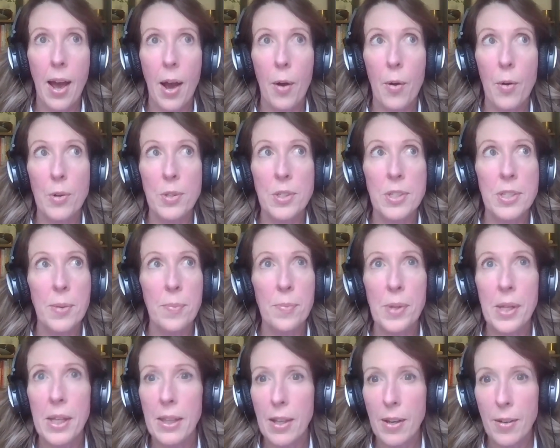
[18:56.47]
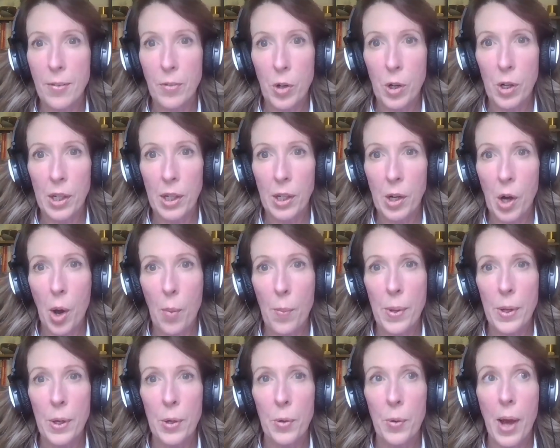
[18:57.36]
or something that you've got in
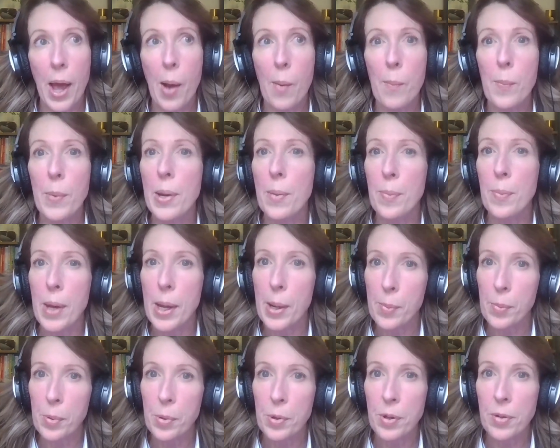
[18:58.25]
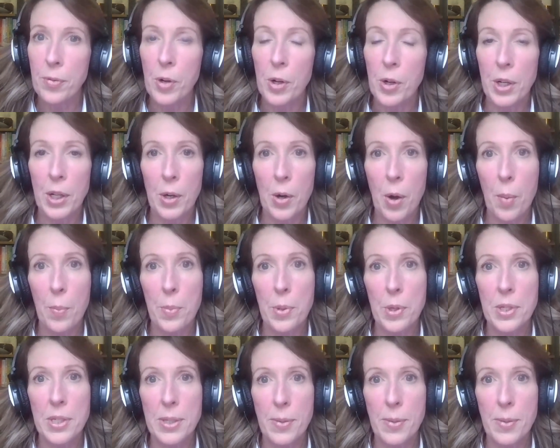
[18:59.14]
common, or how many people you've got in common, or